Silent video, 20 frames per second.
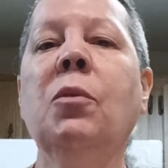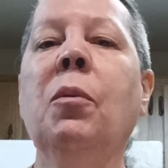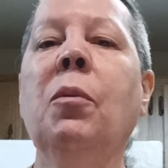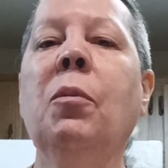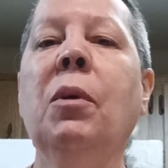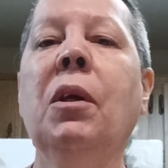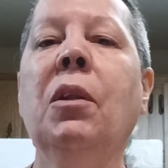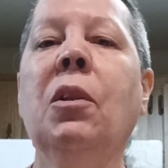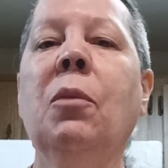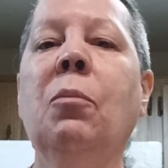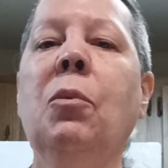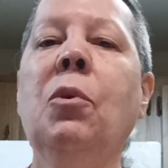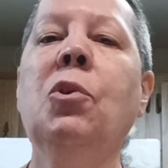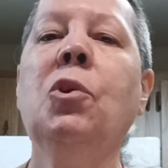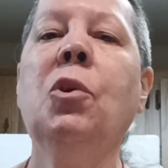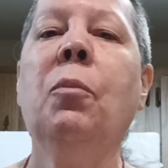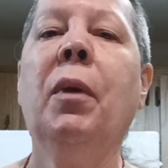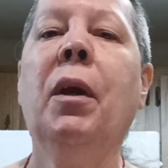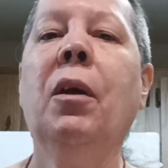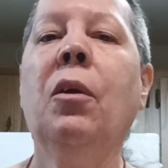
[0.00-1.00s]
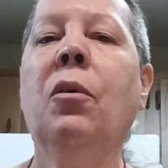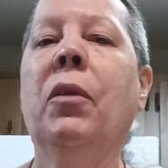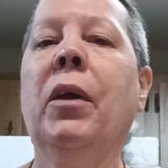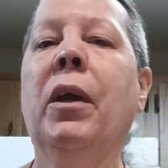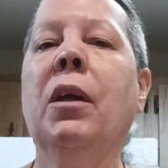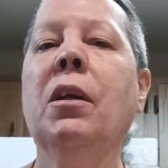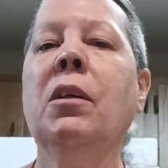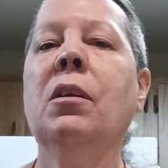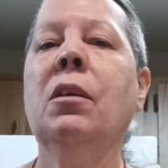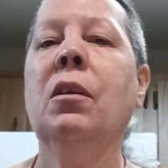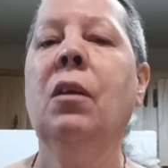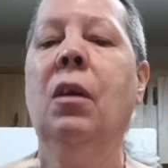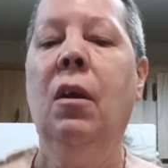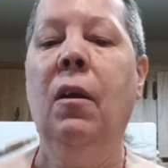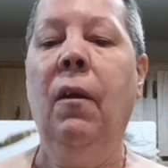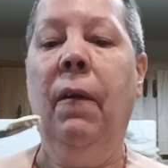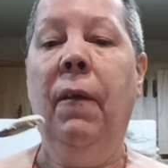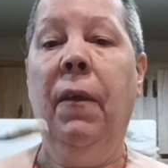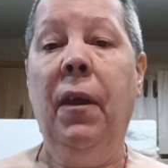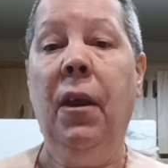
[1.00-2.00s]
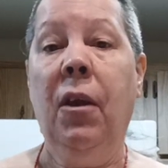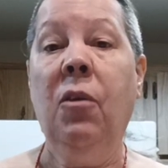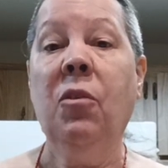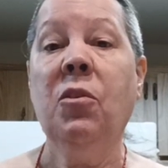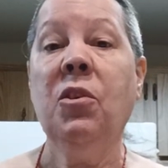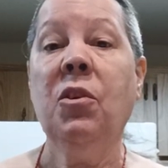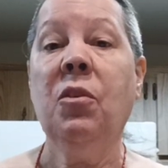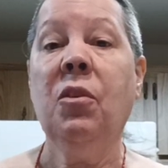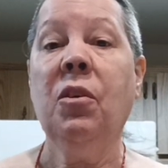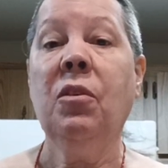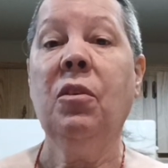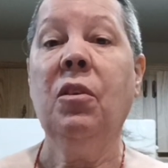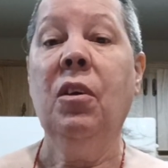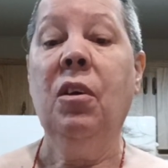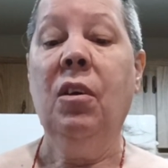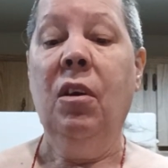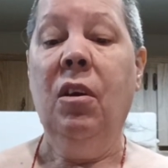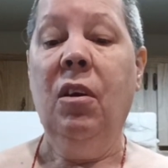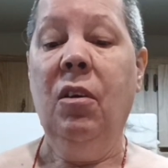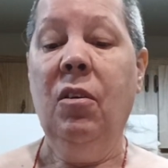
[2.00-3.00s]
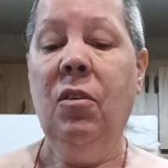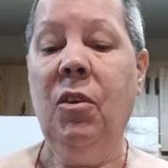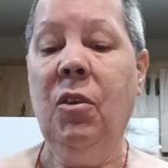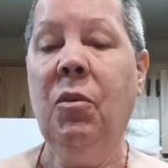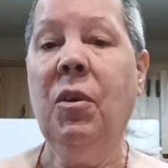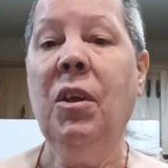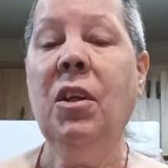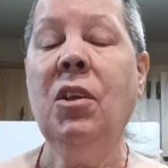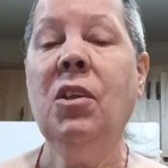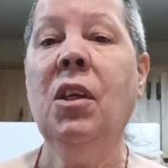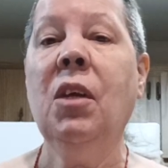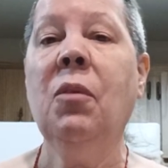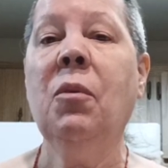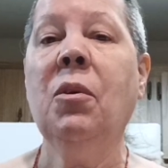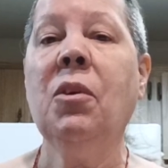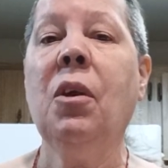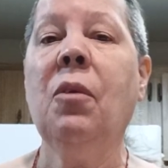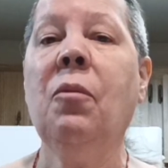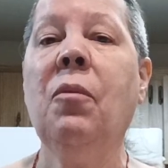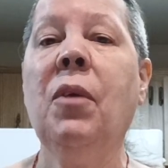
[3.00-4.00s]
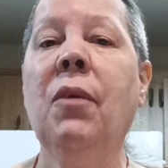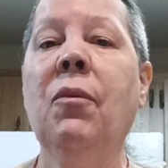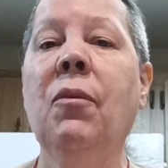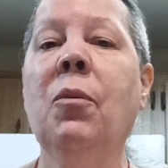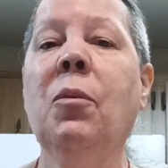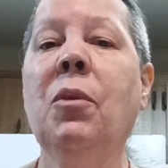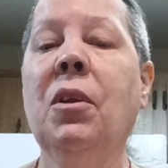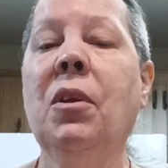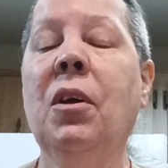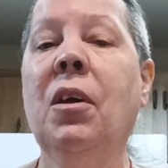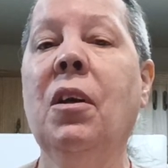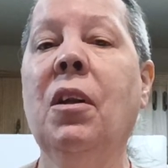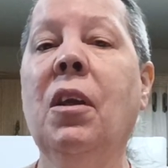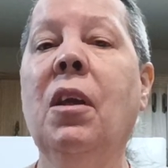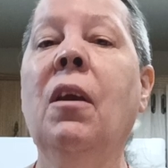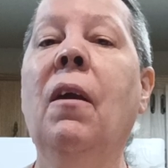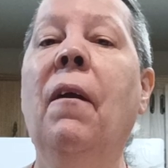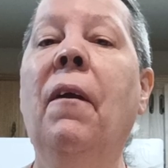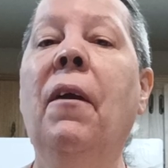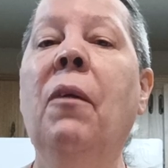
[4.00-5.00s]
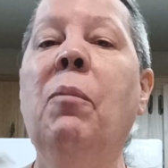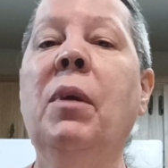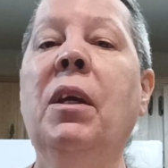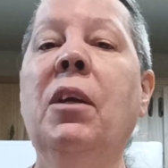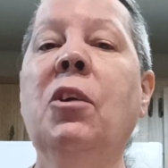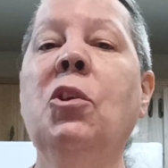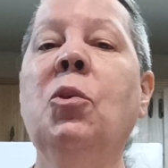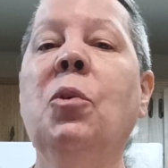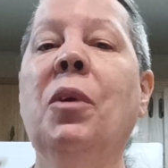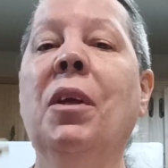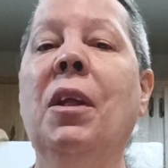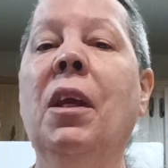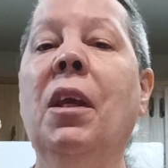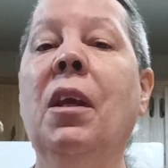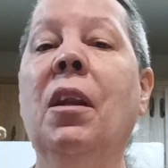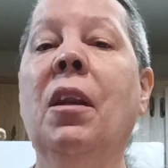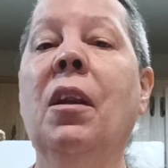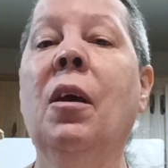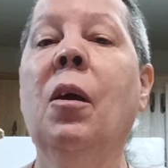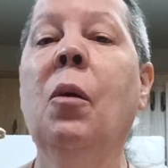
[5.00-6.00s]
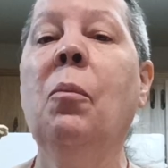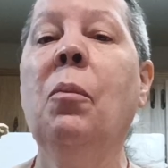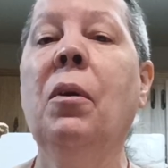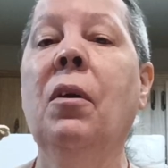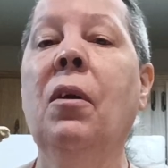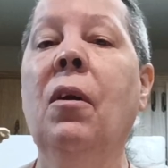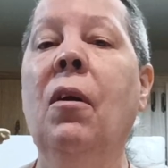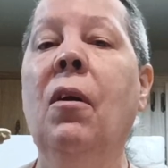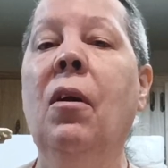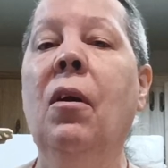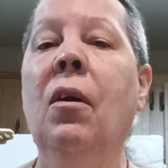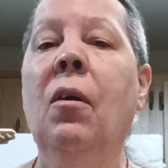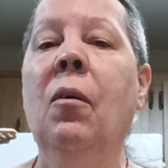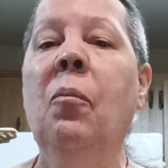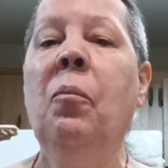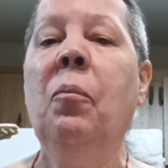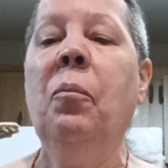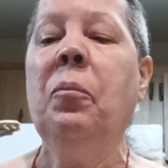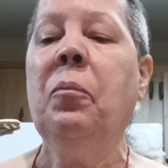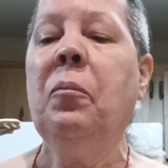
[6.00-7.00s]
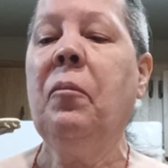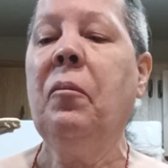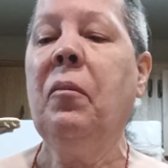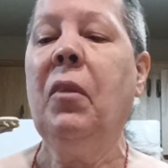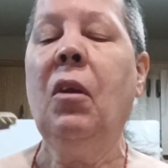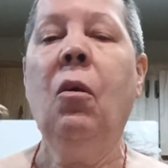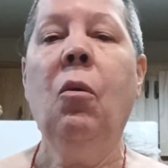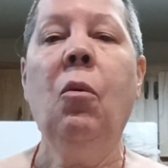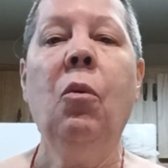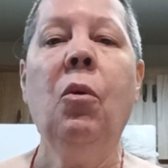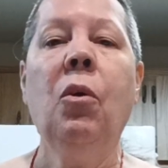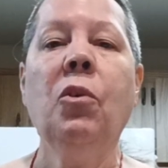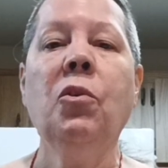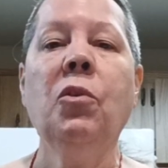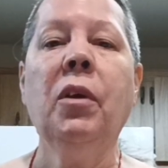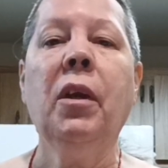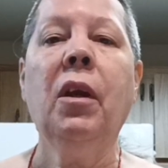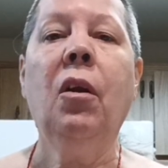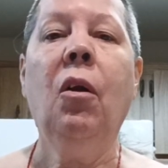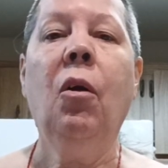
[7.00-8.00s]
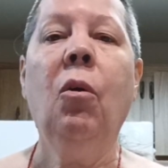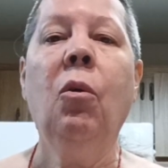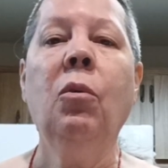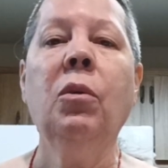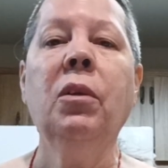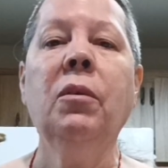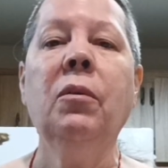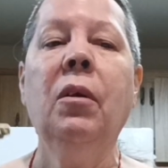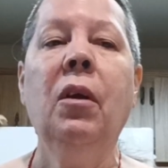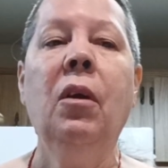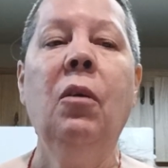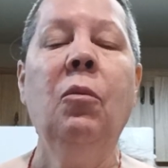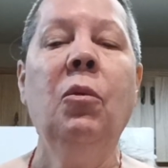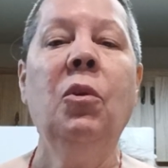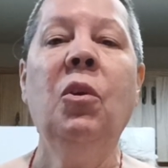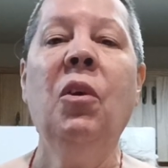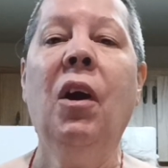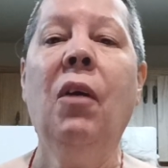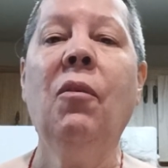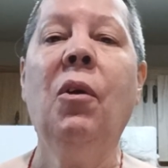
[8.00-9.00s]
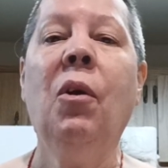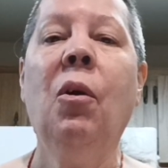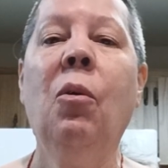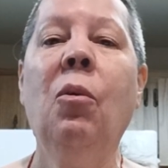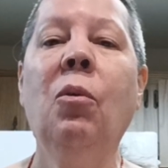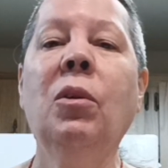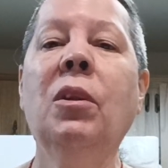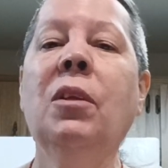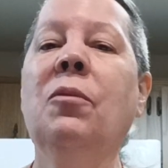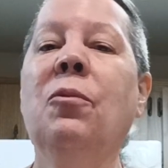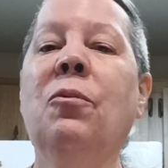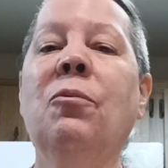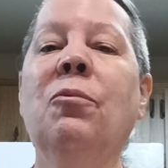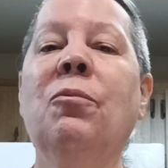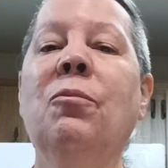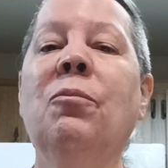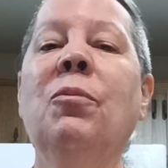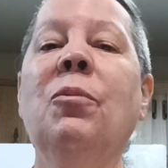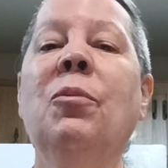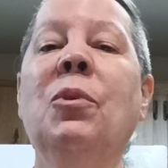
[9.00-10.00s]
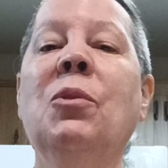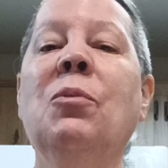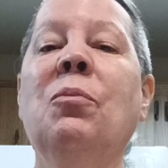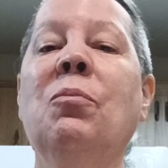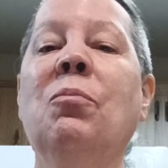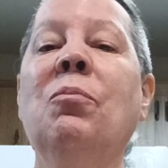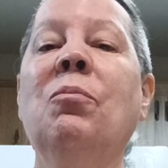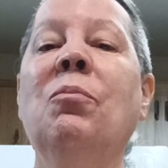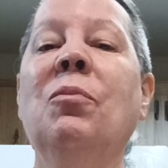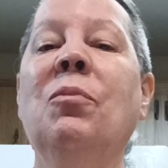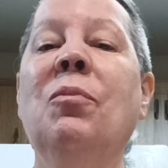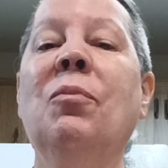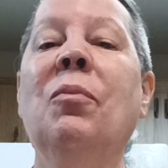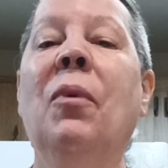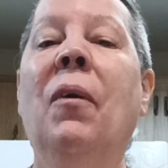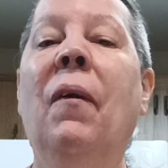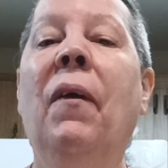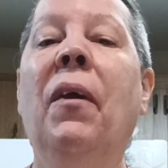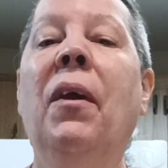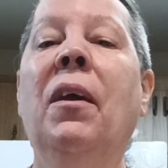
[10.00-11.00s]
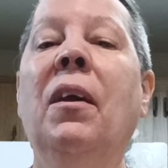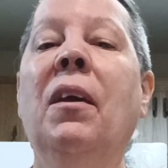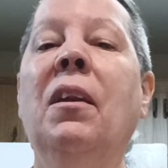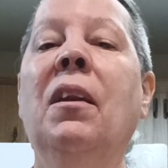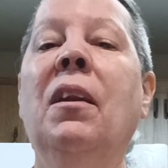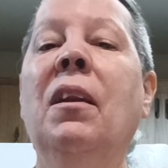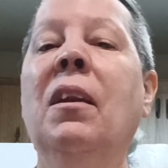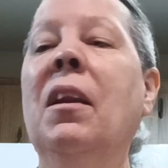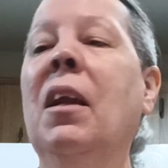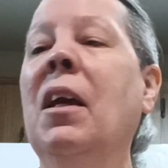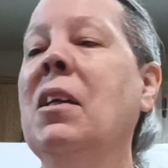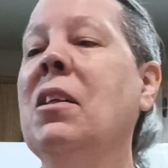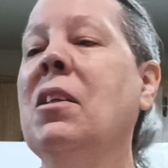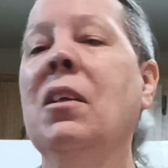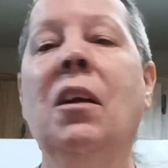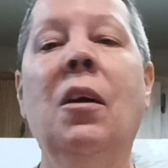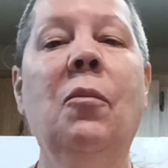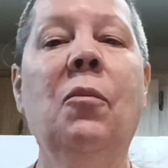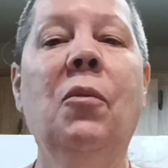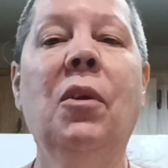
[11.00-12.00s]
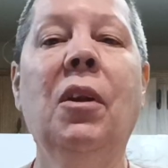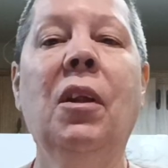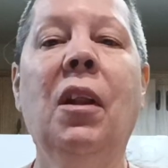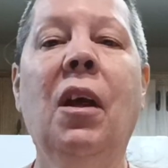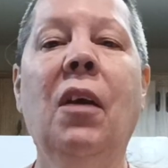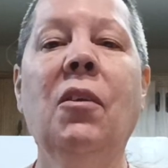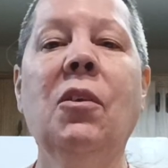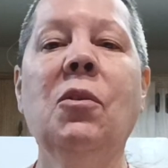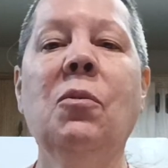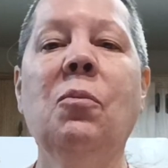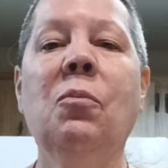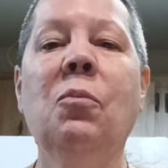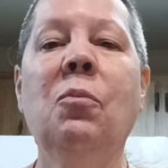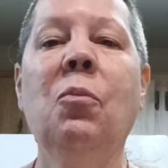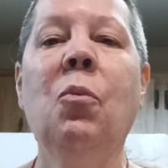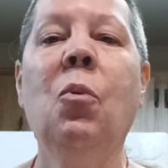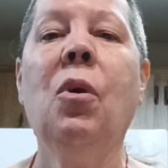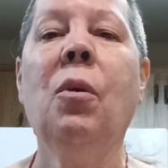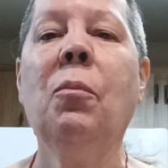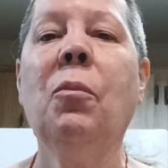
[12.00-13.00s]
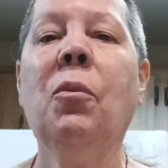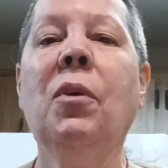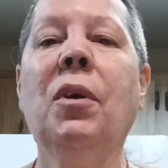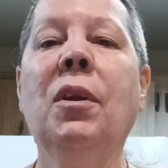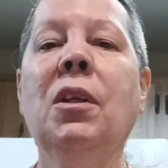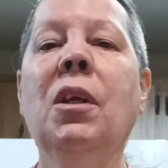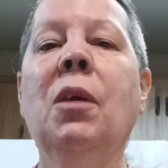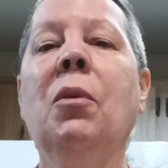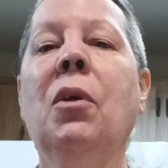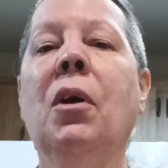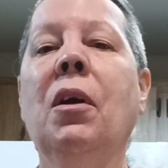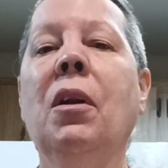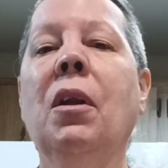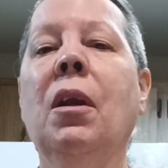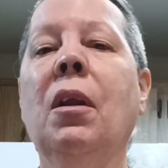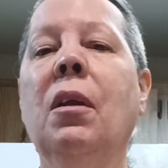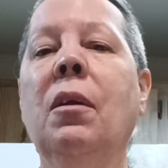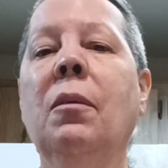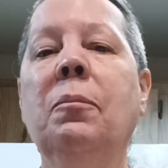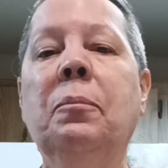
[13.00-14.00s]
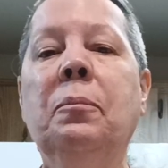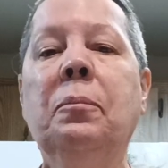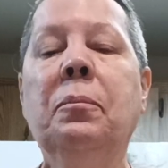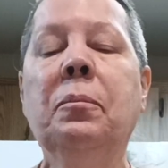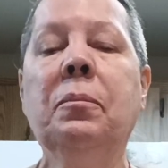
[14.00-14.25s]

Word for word: We would get the mucho mango, like I said. Arizona, the green tea was our favorite with the honey because you could heat it up or drink it cold. When you have a cold, it was nice and comforting to have this warm green tea with honey in it.